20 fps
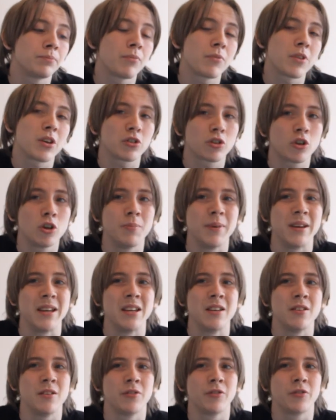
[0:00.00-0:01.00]
this could
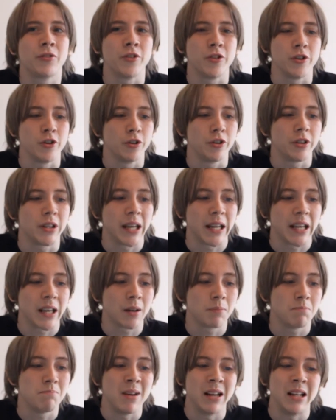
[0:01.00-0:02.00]
be for you
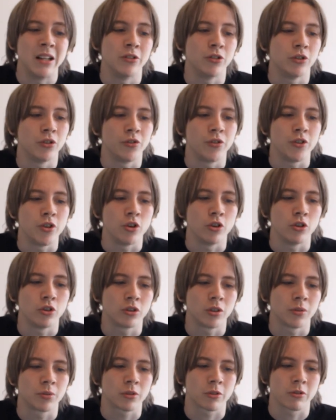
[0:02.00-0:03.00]
getting millions of views,
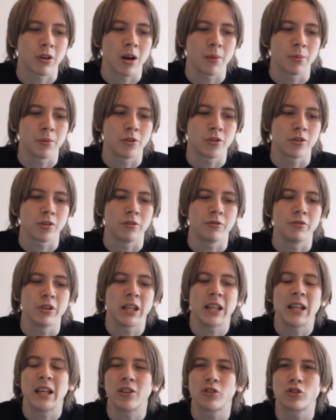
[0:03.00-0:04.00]
subscribers, and
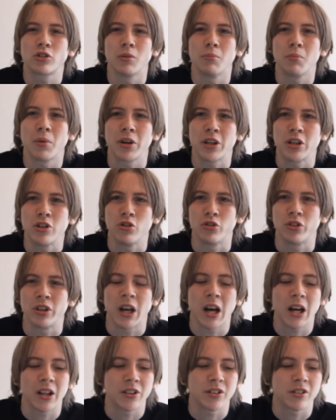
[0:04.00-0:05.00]
raking in some money using
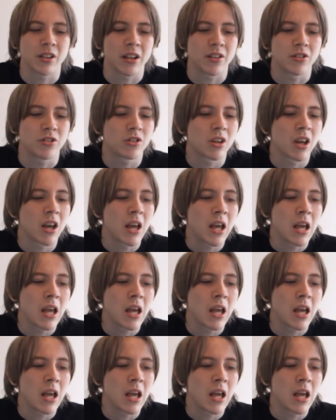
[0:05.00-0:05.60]
AdSense.